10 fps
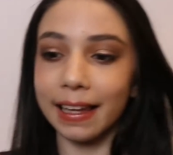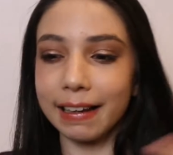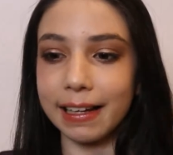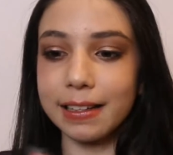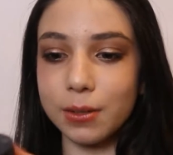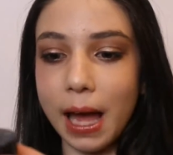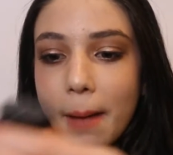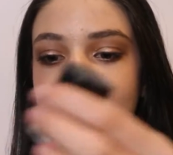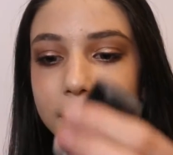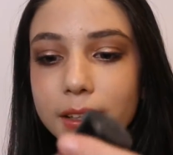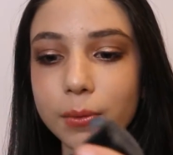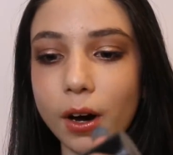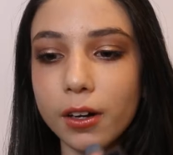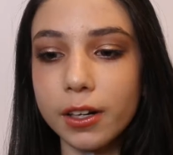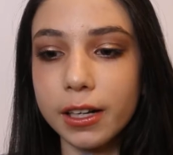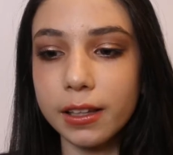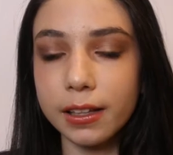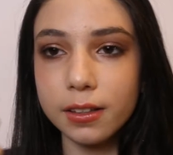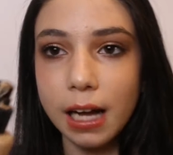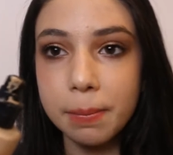Like, it is epically watery.
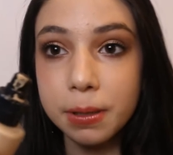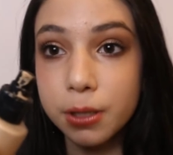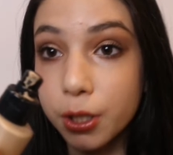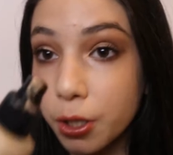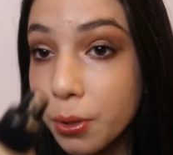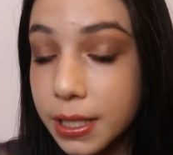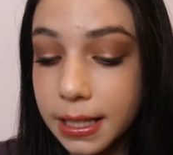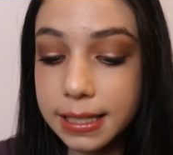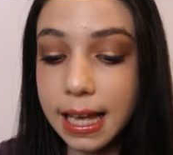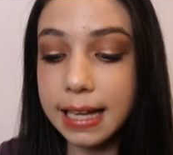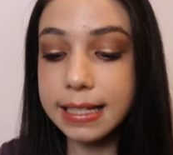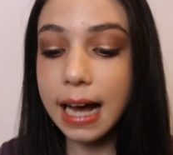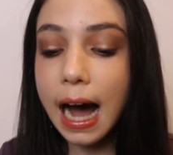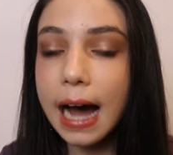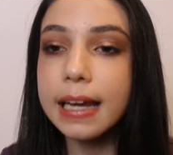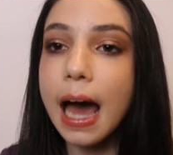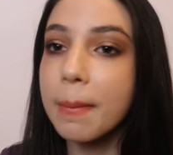Like, I've been using this a ton.